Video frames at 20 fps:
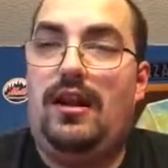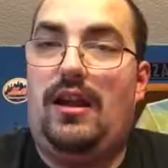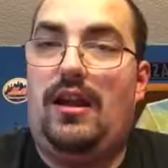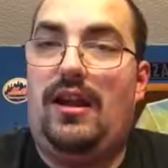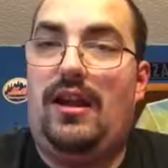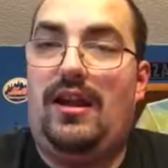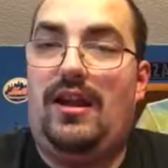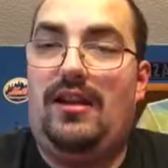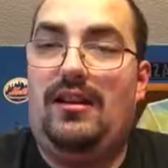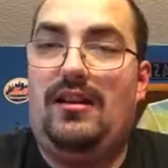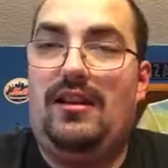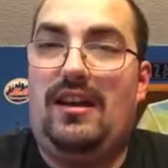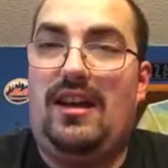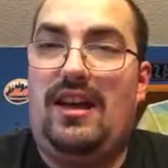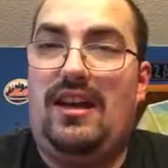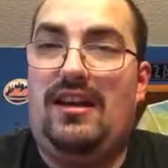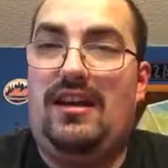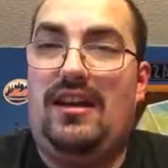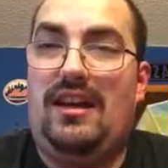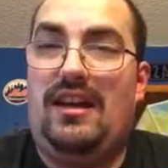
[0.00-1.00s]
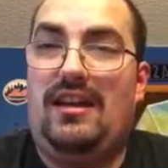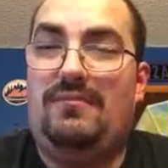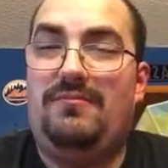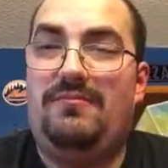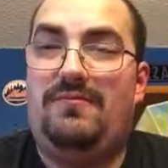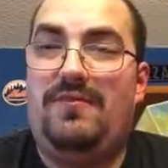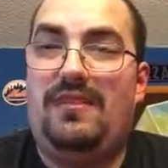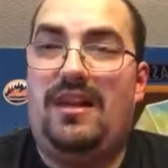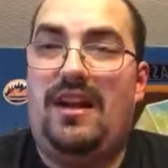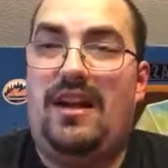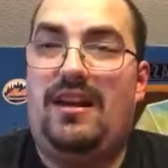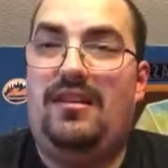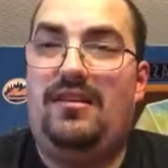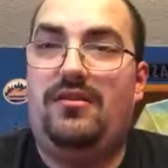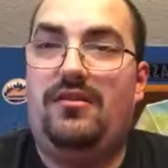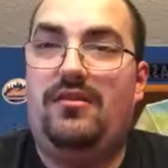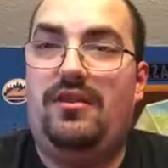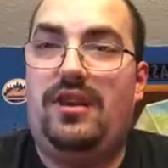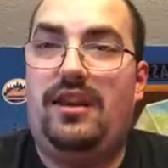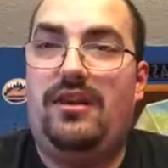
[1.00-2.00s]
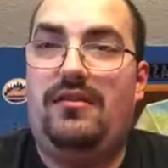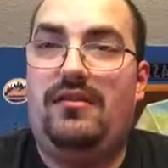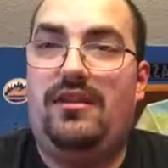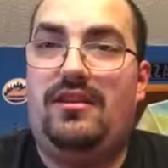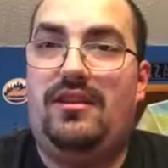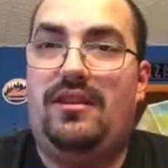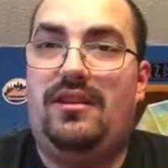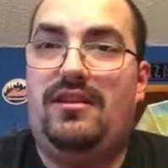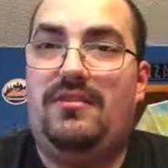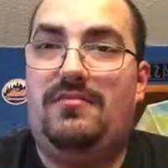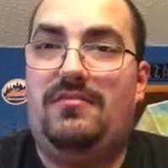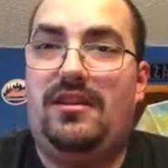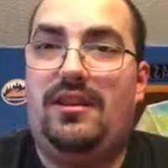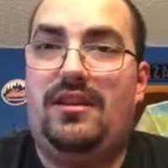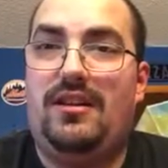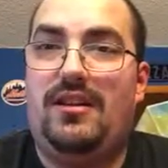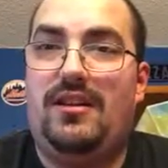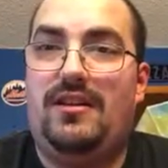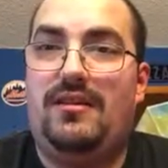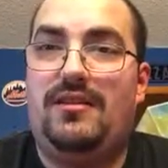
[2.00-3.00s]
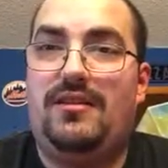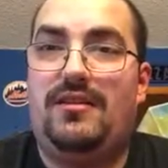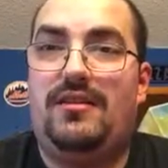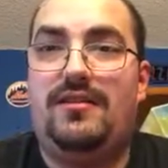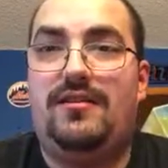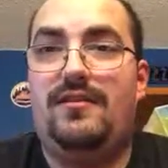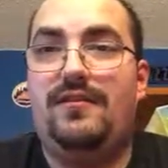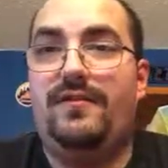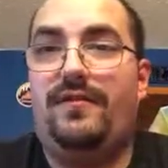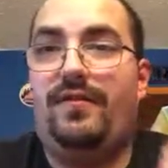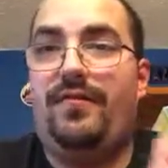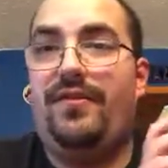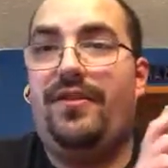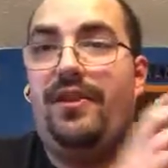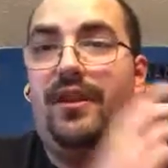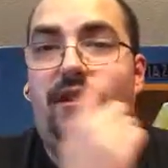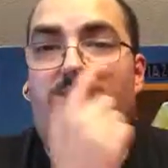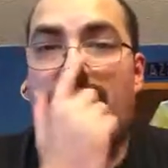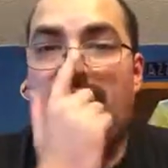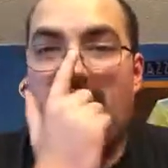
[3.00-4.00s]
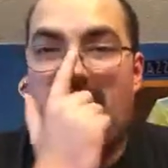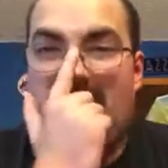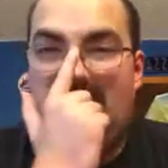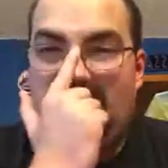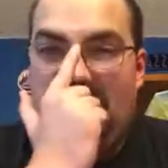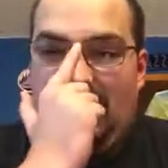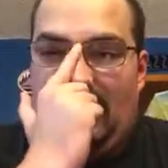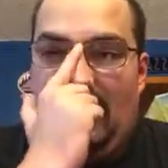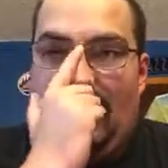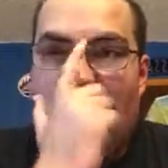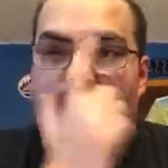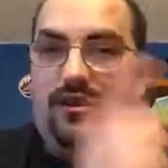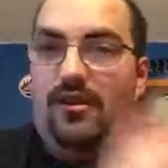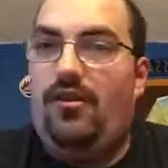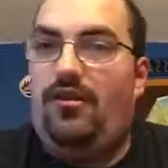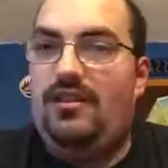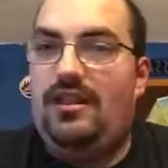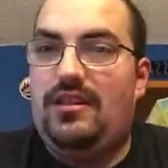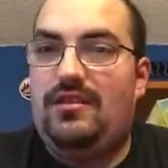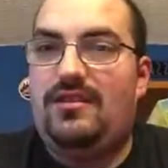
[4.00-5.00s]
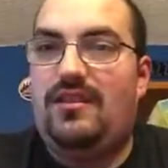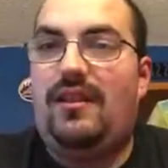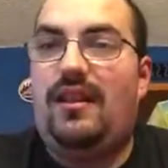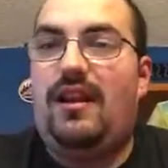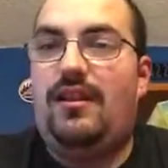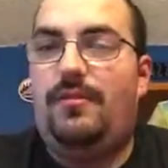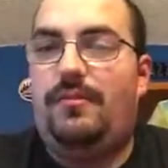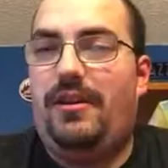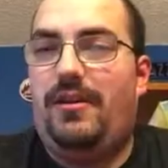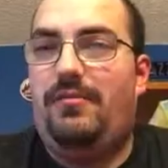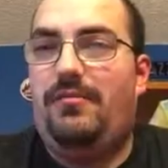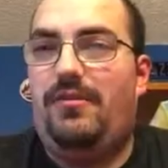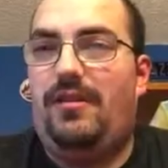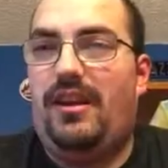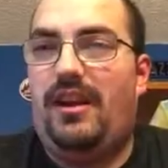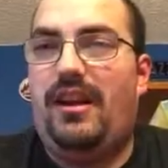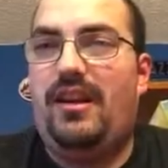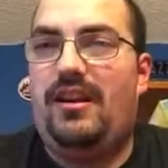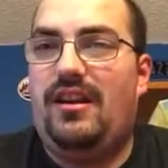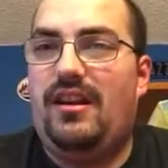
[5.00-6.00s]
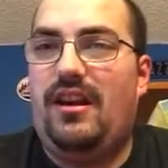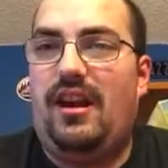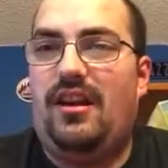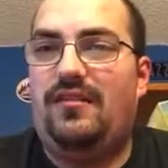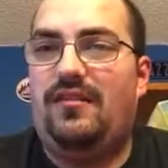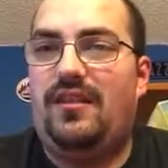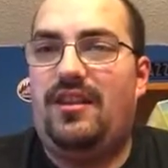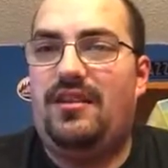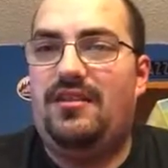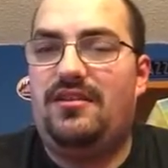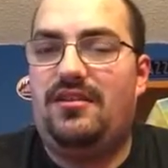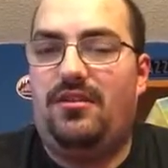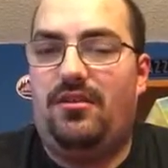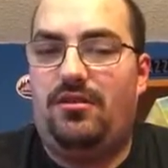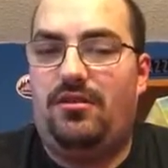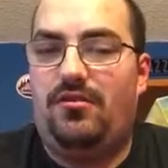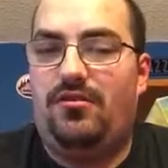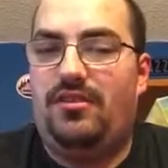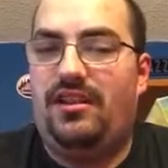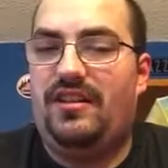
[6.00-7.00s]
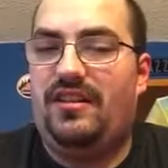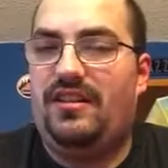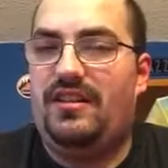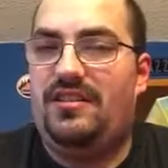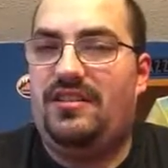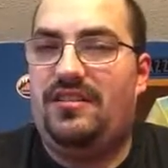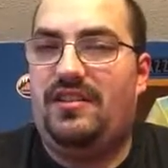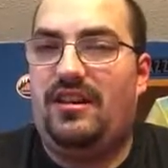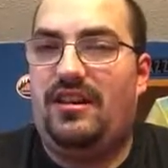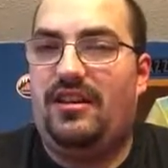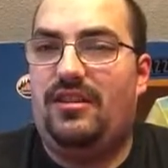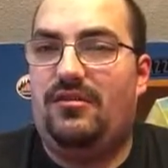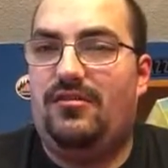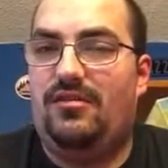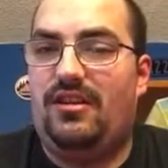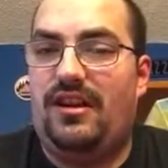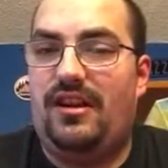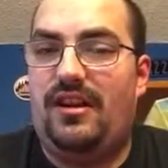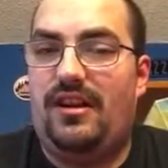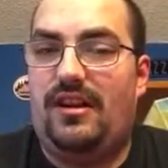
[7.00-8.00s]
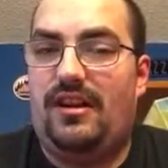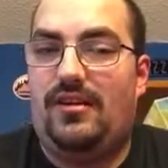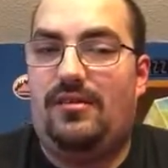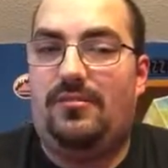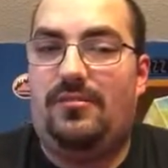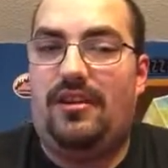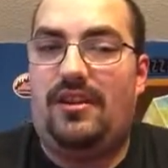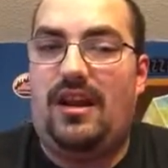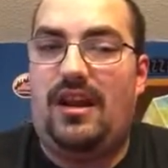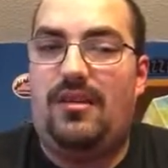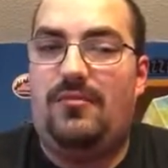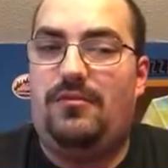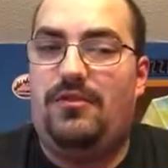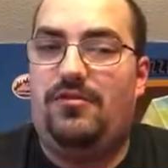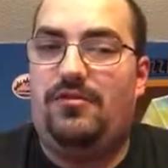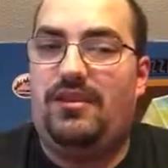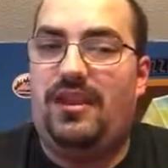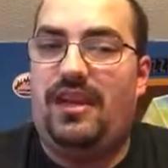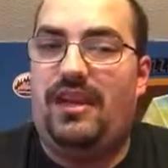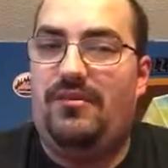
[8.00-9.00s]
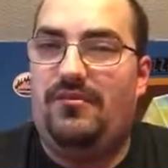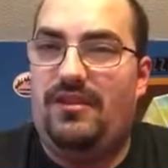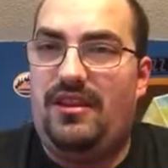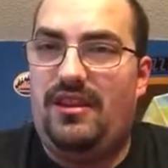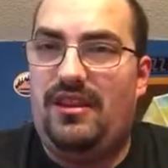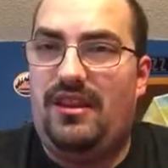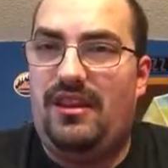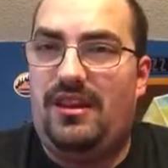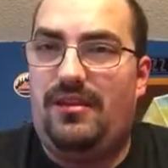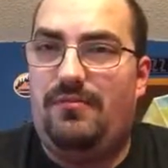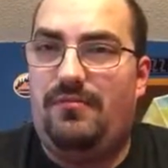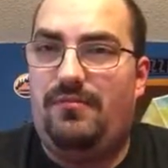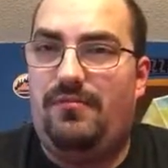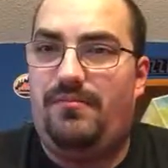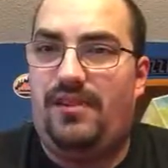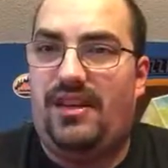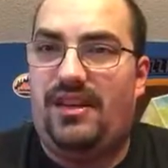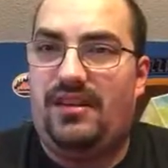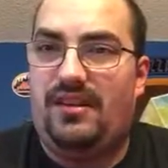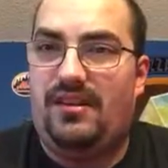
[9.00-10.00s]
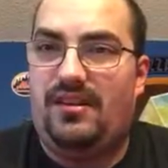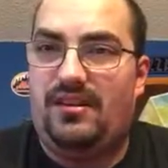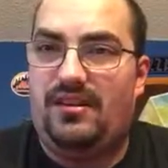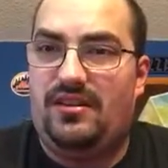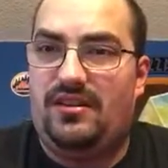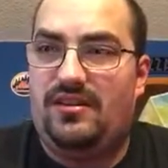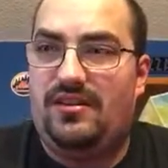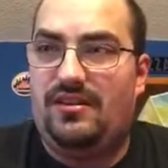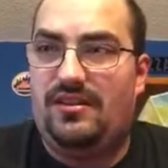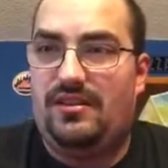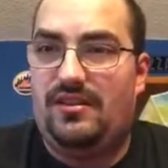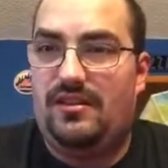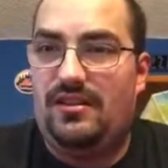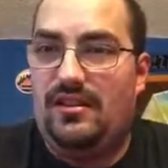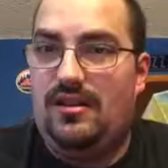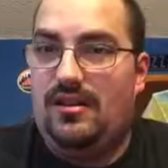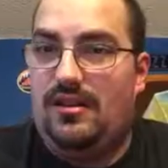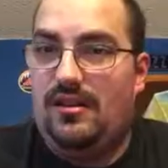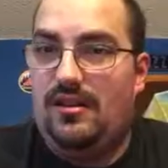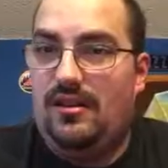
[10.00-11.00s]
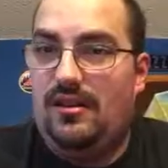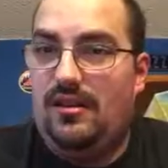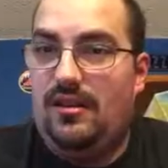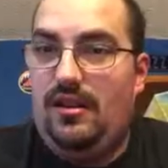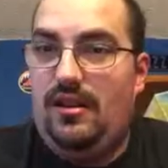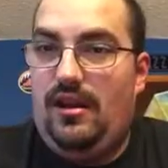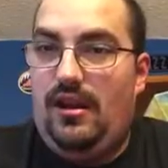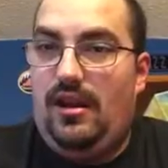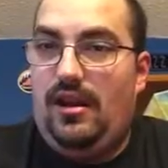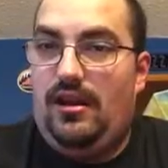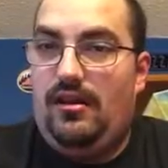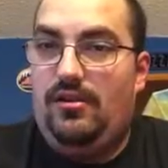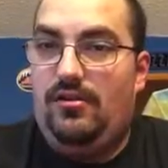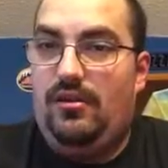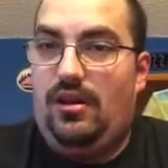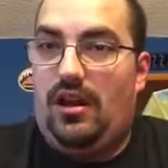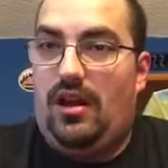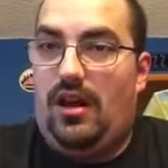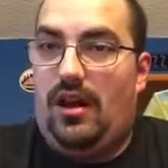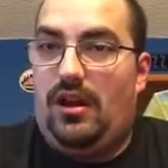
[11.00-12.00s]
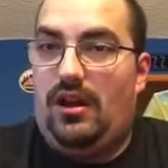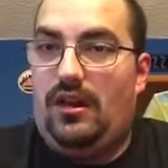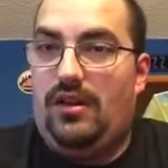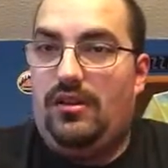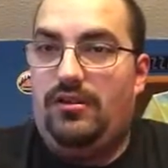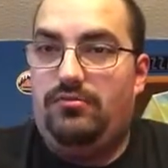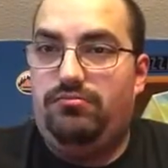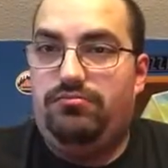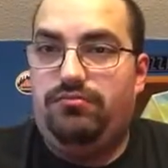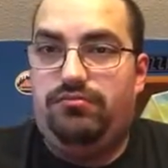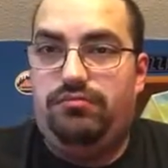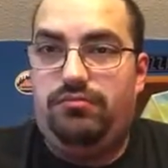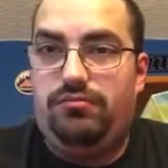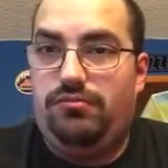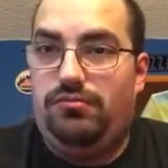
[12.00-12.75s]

And I'm kind of okay with this, because I know there's a lot of people hating on Lesnar holding this title right now, but I'm okay with it because, here's